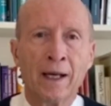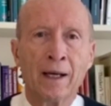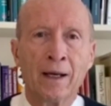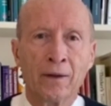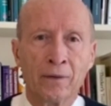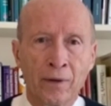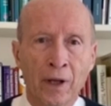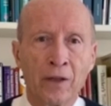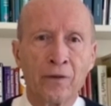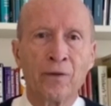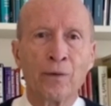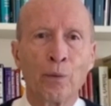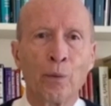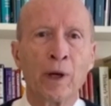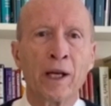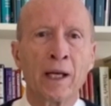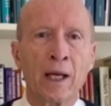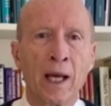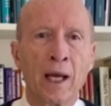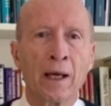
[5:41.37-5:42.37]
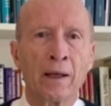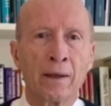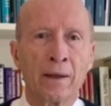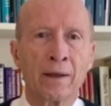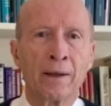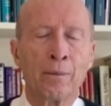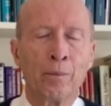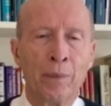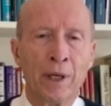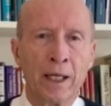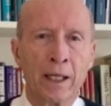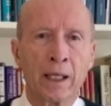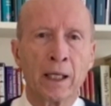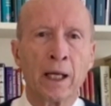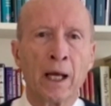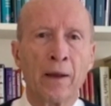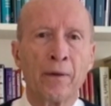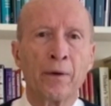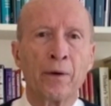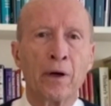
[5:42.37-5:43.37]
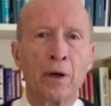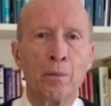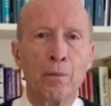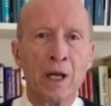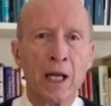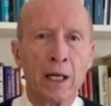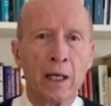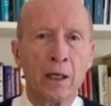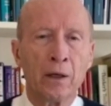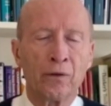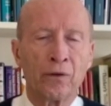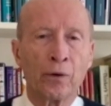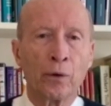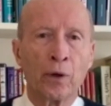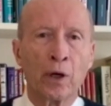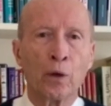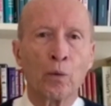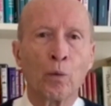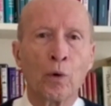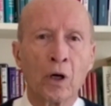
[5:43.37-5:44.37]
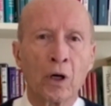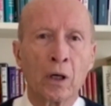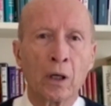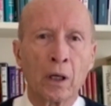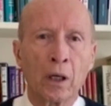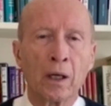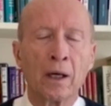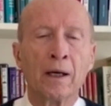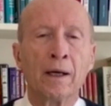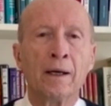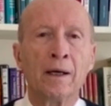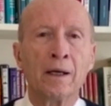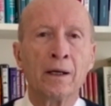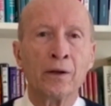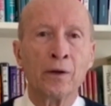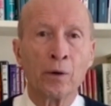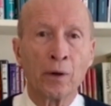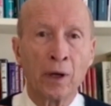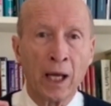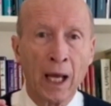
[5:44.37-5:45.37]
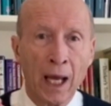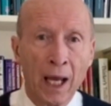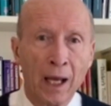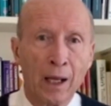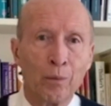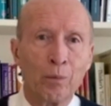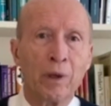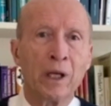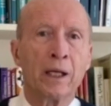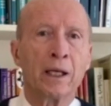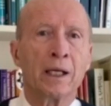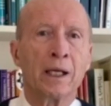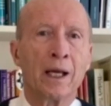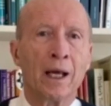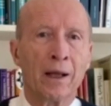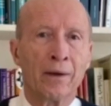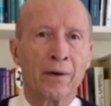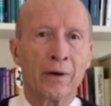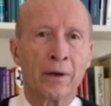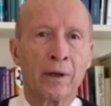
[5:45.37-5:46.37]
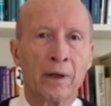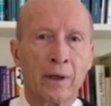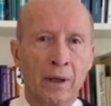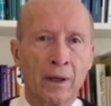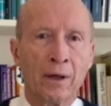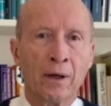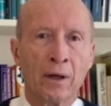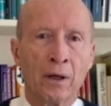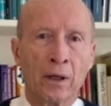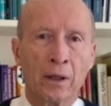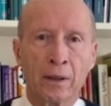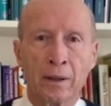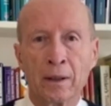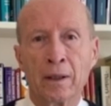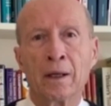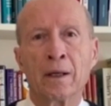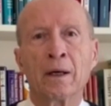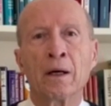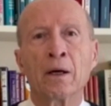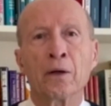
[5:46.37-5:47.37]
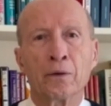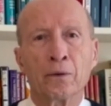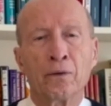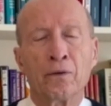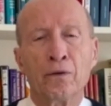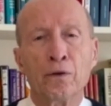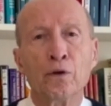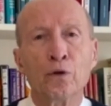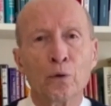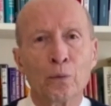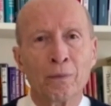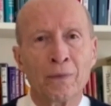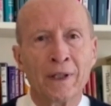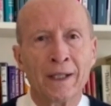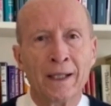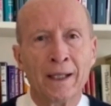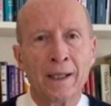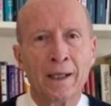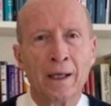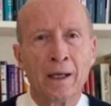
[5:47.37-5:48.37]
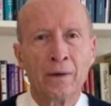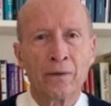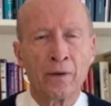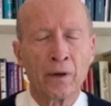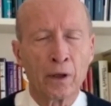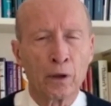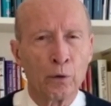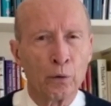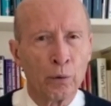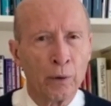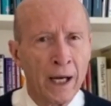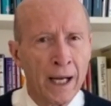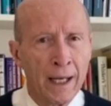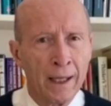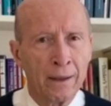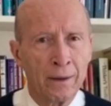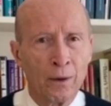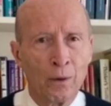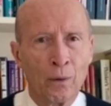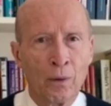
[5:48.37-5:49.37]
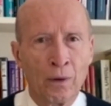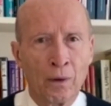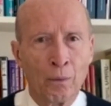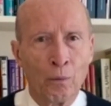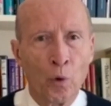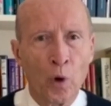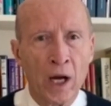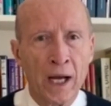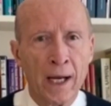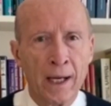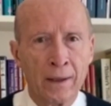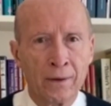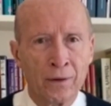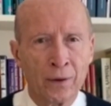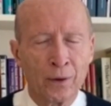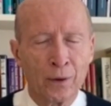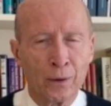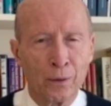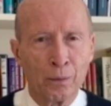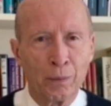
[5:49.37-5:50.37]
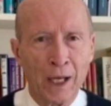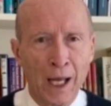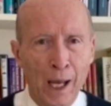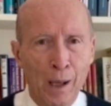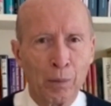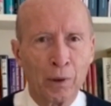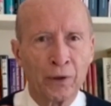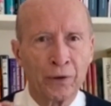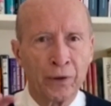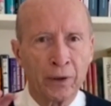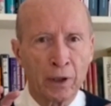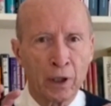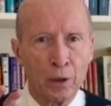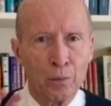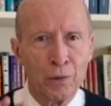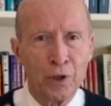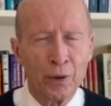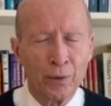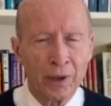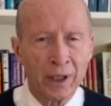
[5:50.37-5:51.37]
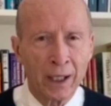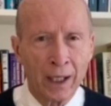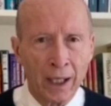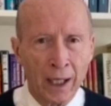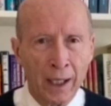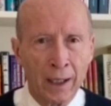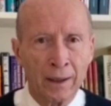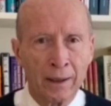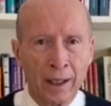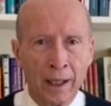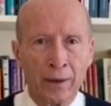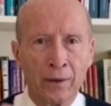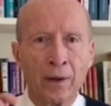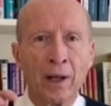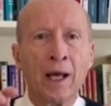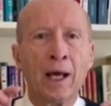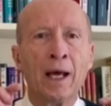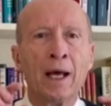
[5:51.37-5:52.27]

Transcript: Since we can't be together in meetings or at work, you can be together on Zoom. It's a great way to be able to communicate and